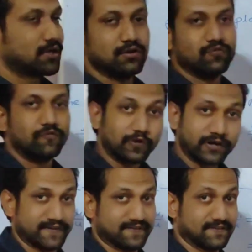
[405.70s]
are
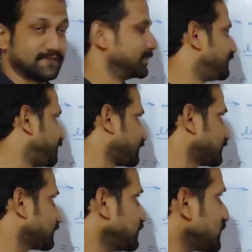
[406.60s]
4 cases.
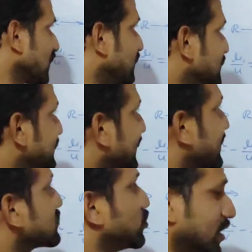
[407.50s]
This is the
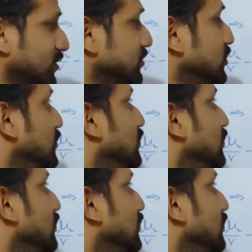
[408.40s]
case 1,